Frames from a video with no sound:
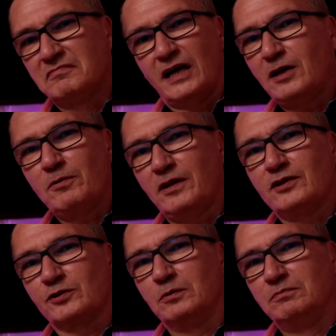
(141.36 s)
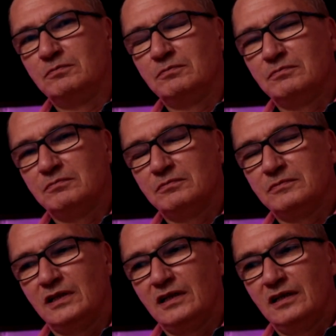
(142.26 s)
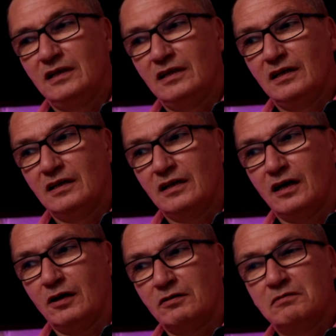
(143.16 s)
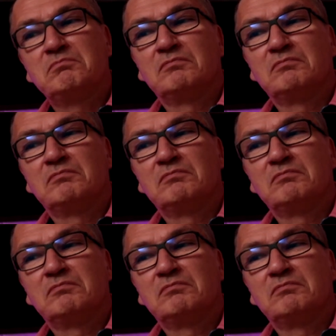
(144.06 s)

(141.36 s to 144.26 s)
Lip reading: I don't think so. Now,